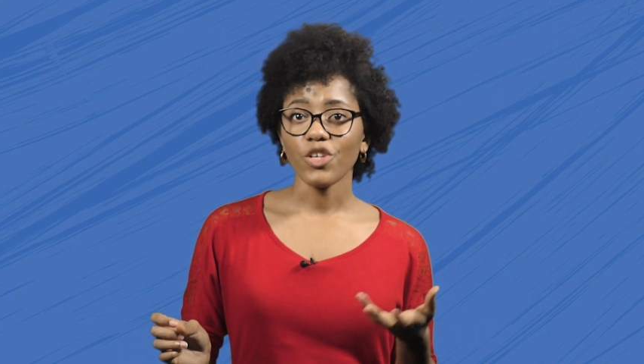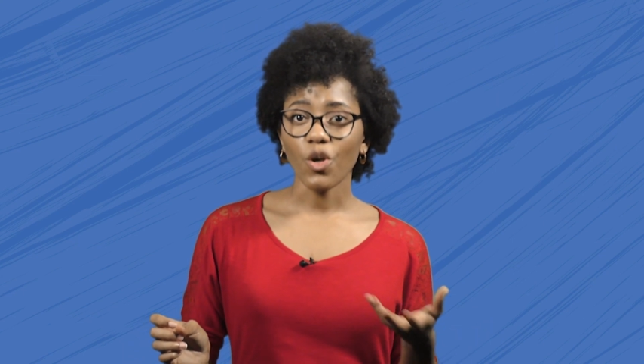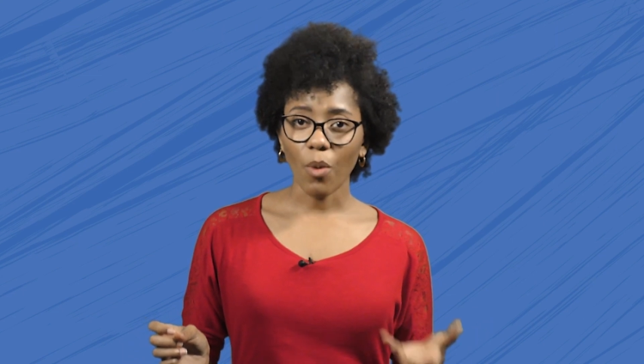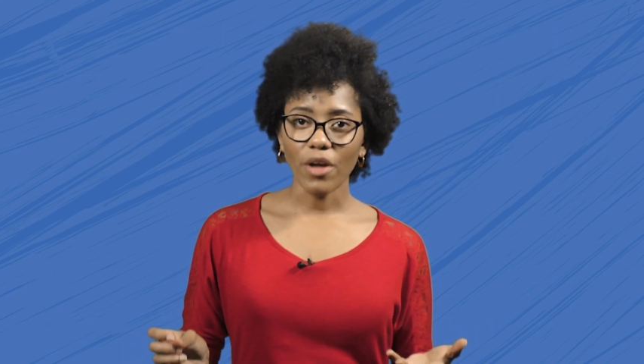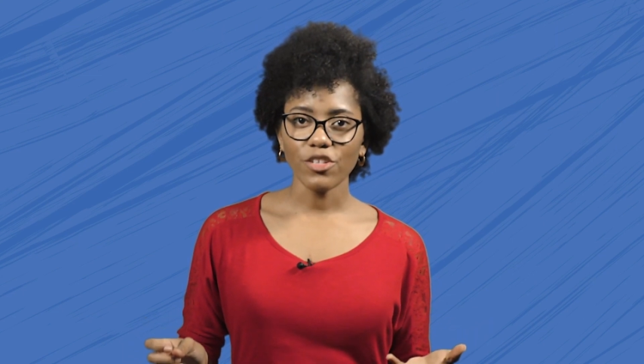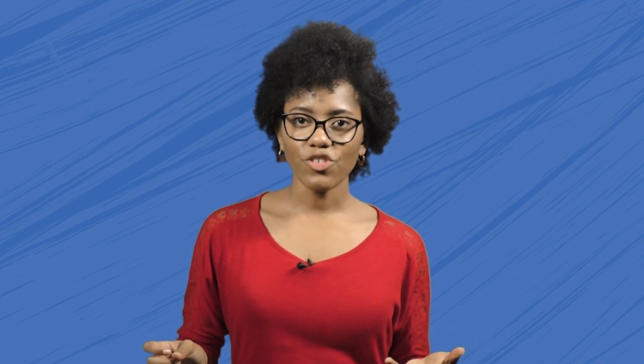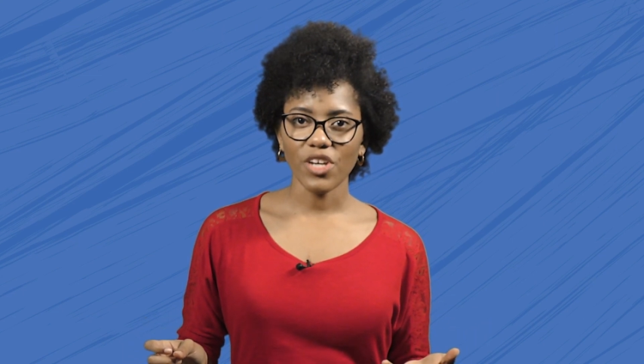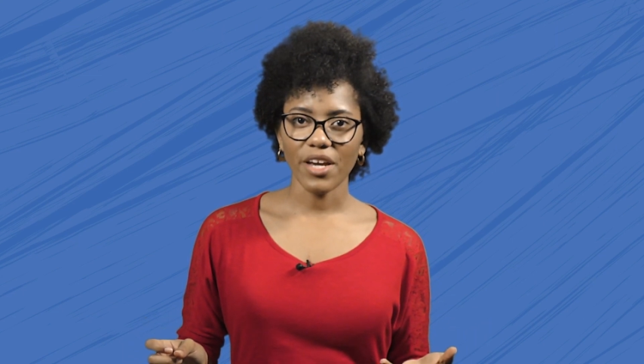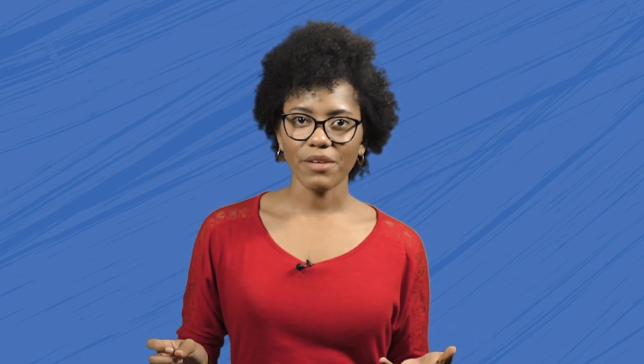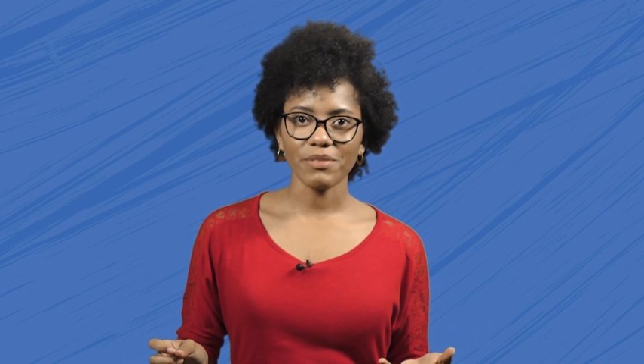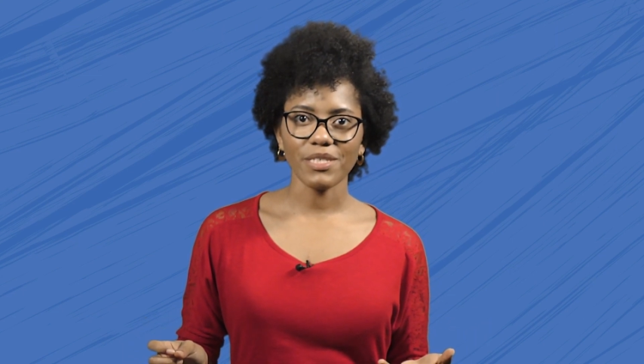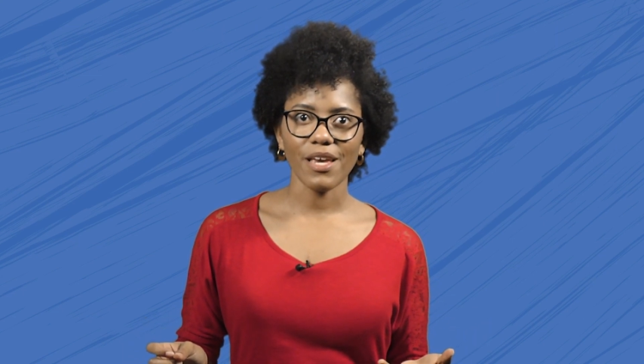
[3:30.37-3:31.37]
you'll want to
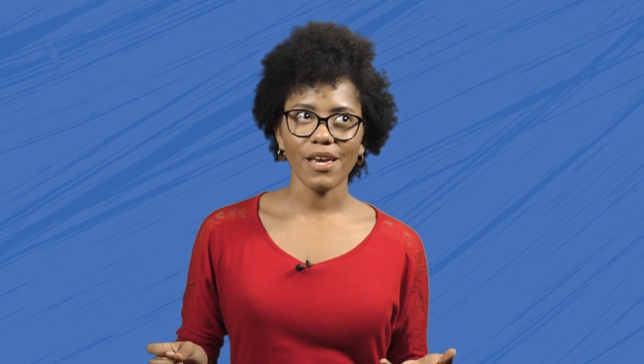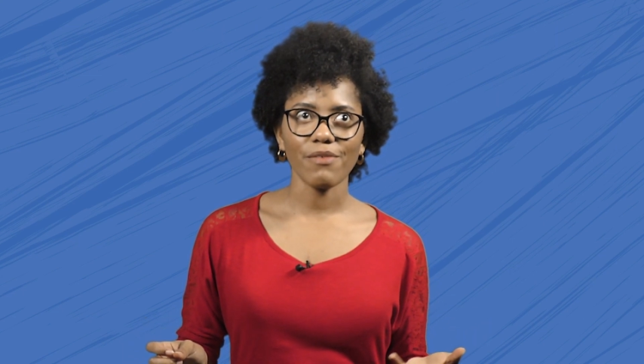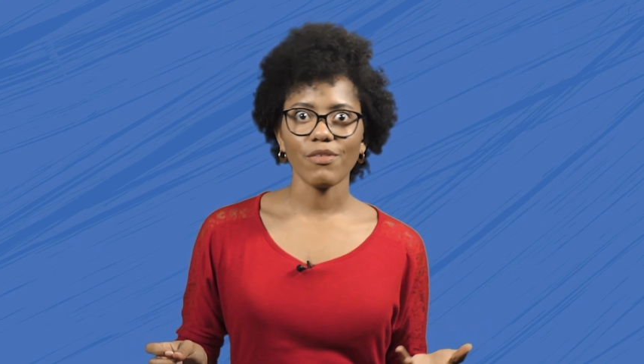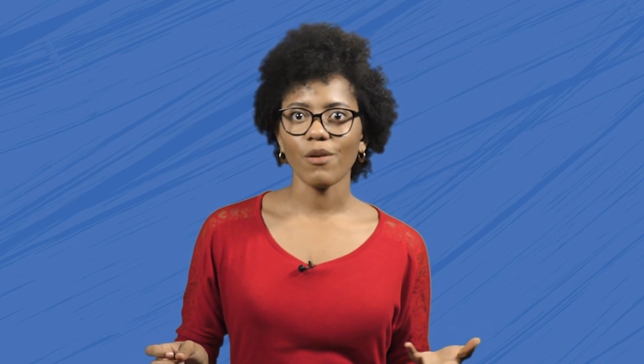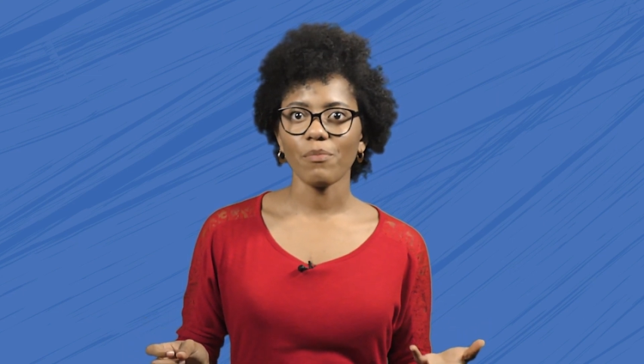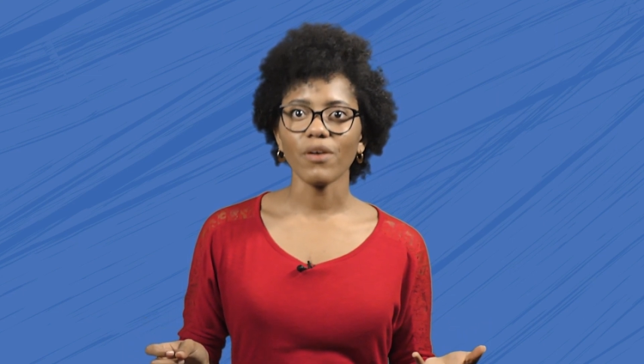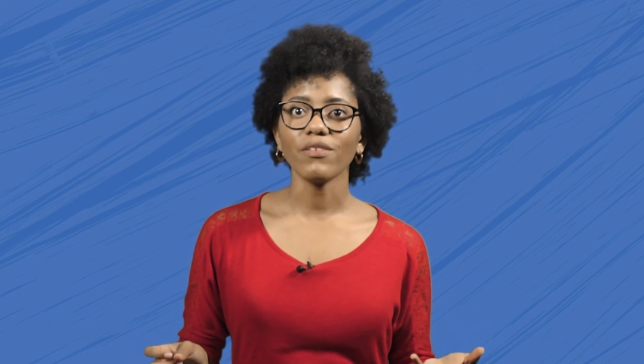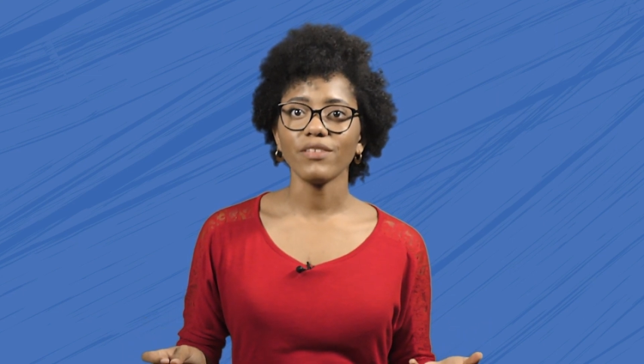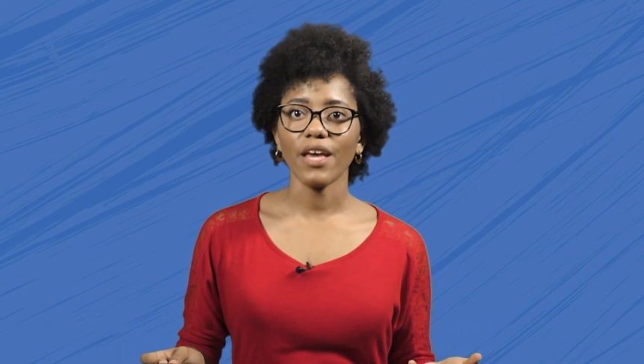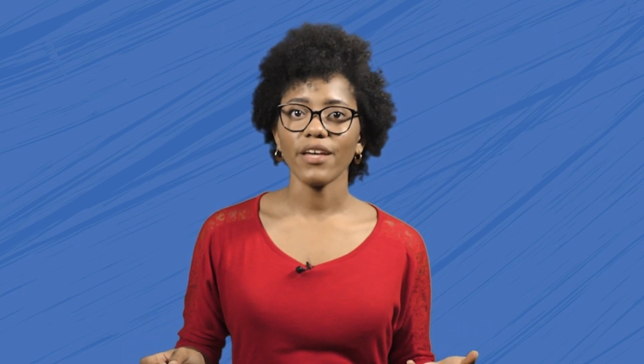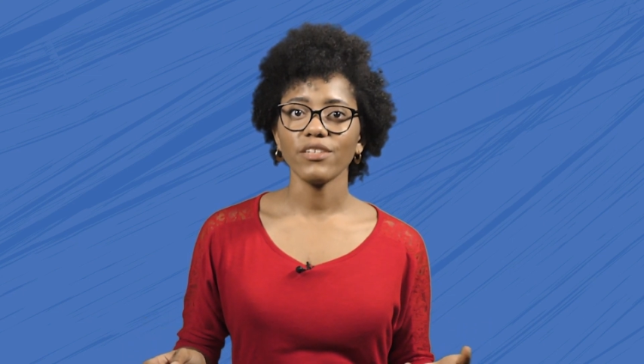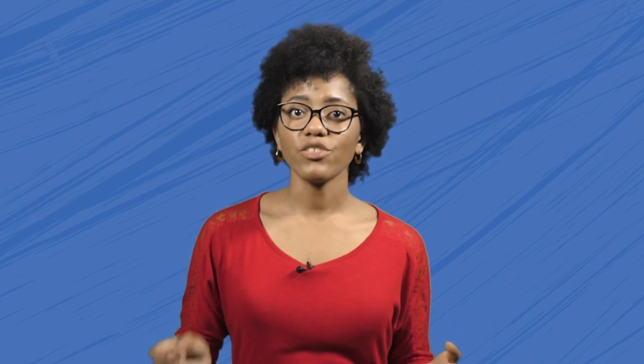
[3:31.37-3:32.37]
check, say, their birth
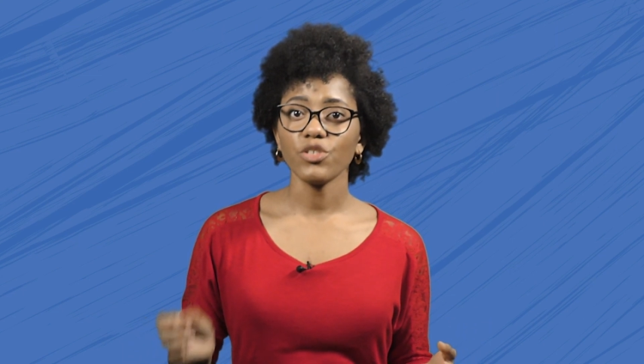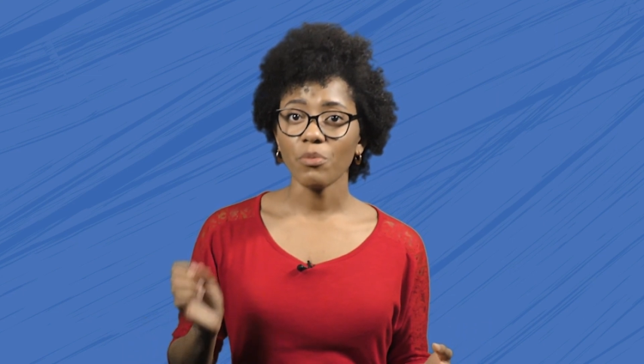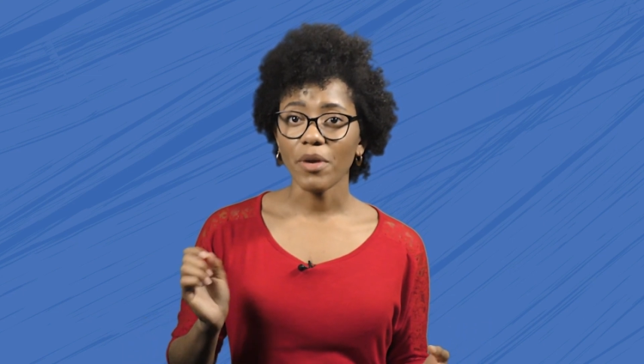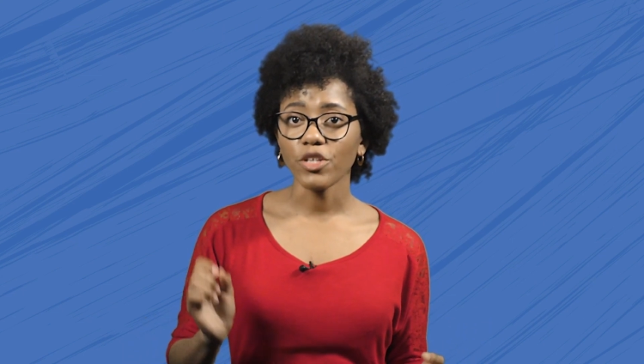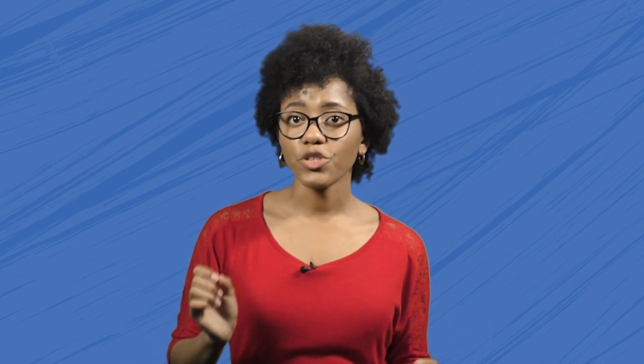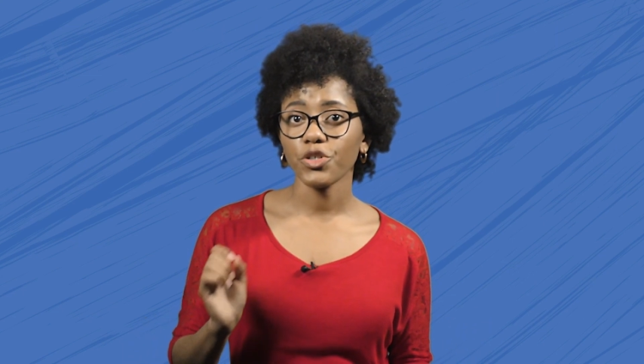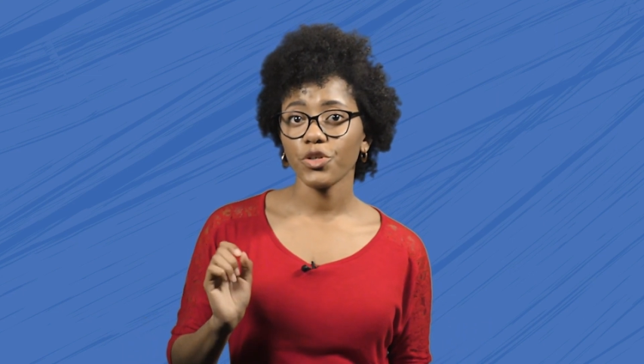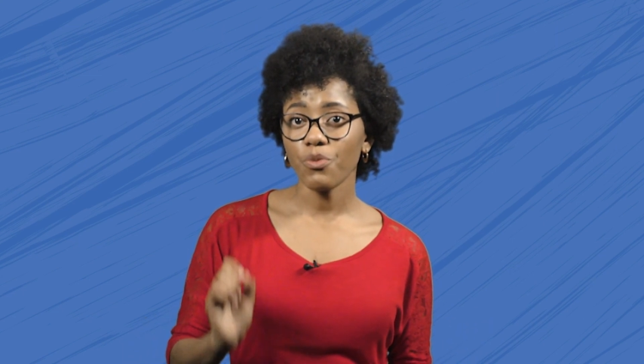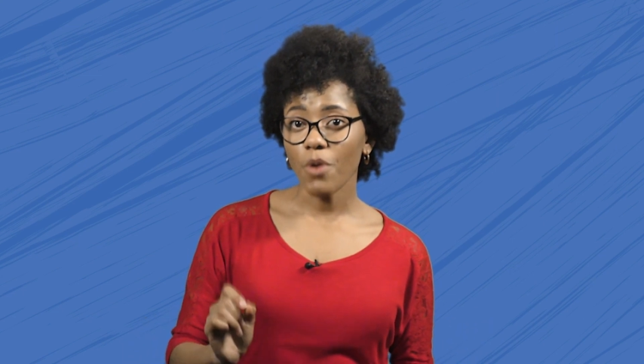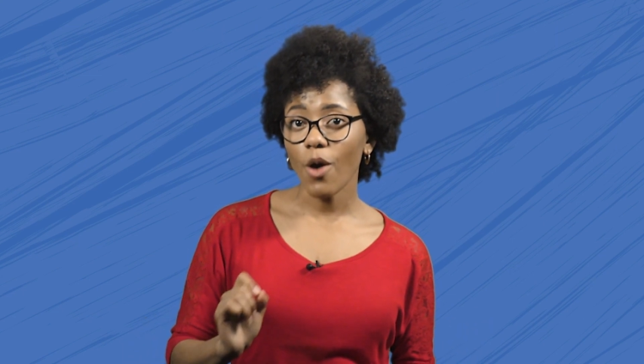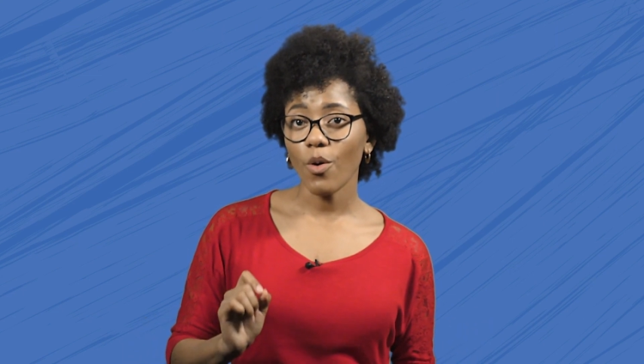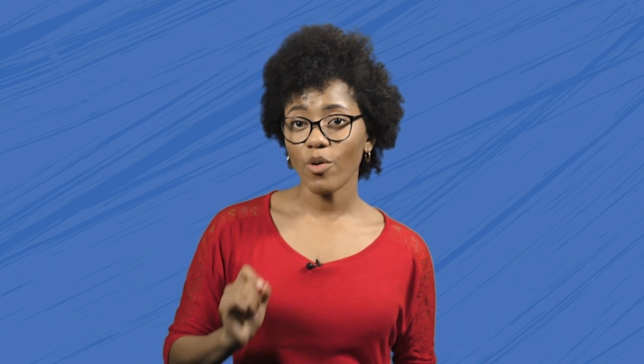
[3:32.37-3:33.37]
date to make sure
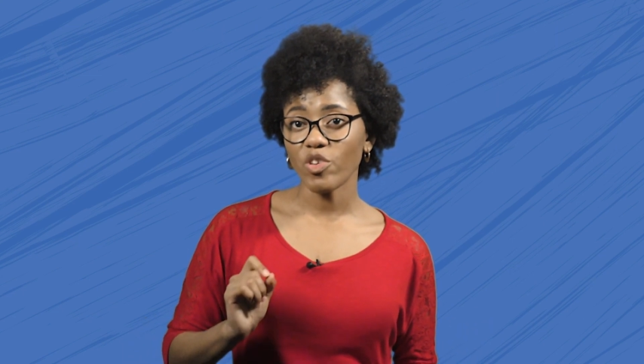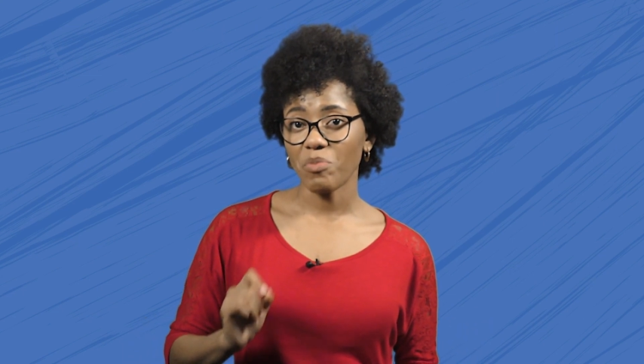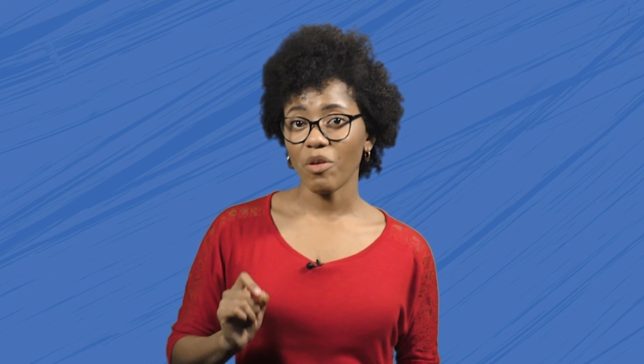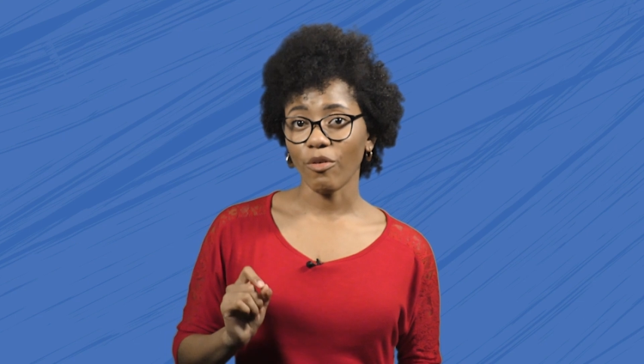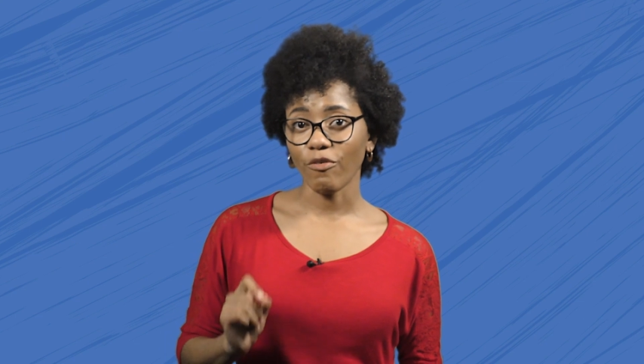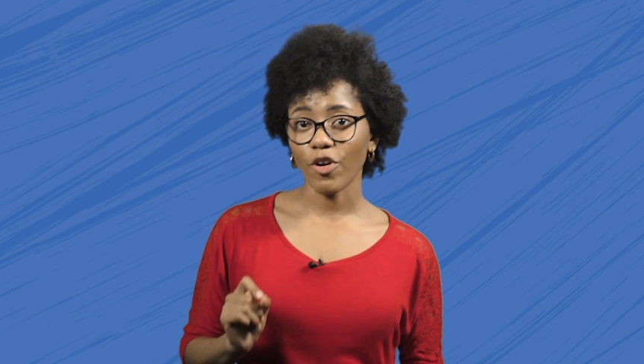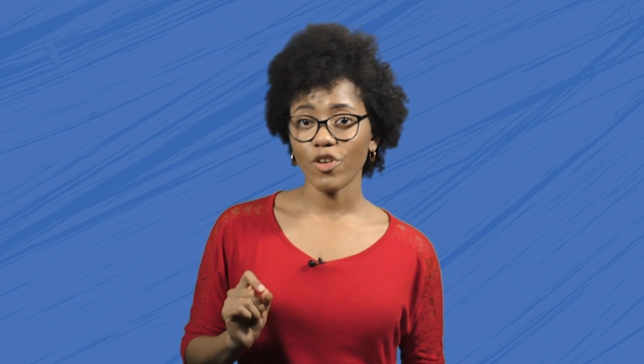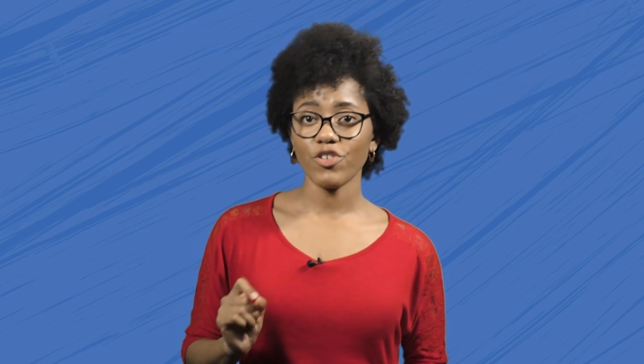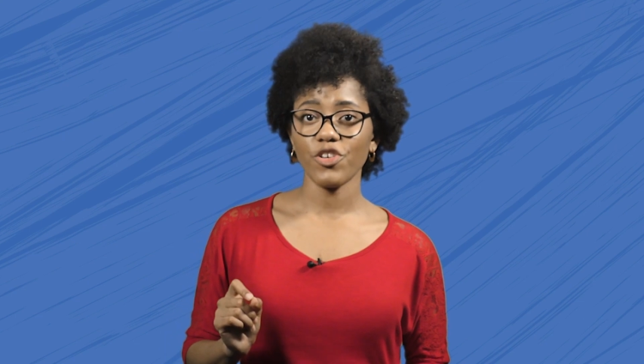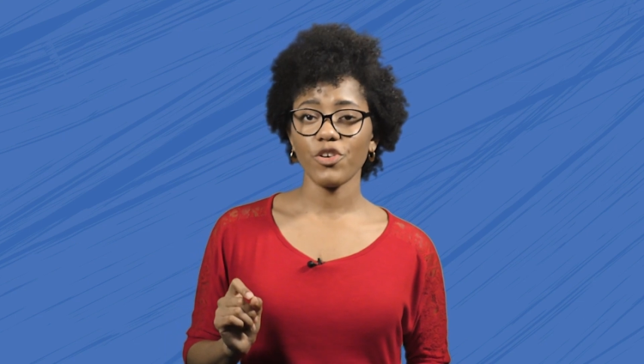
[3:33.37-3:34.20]
you know who is being referred